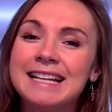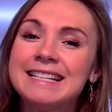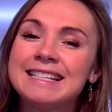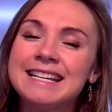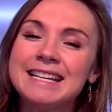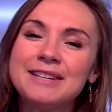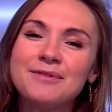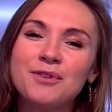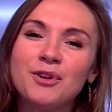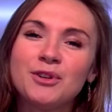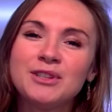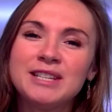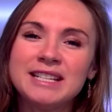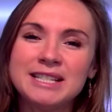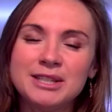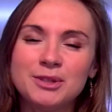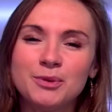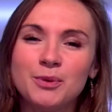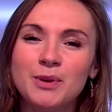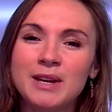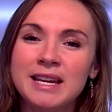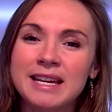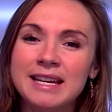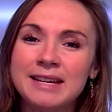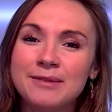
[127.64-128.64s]
it for this
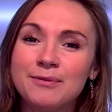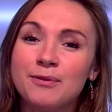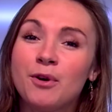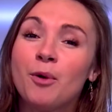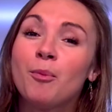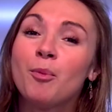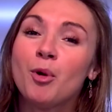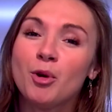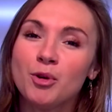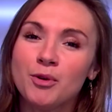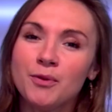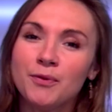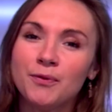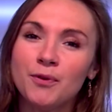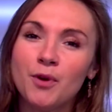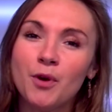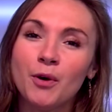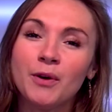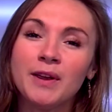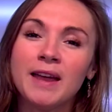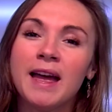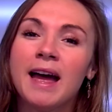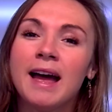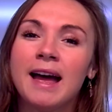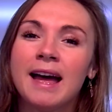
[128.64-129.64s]
week. For more
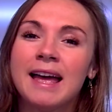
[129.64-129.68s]
Euphoria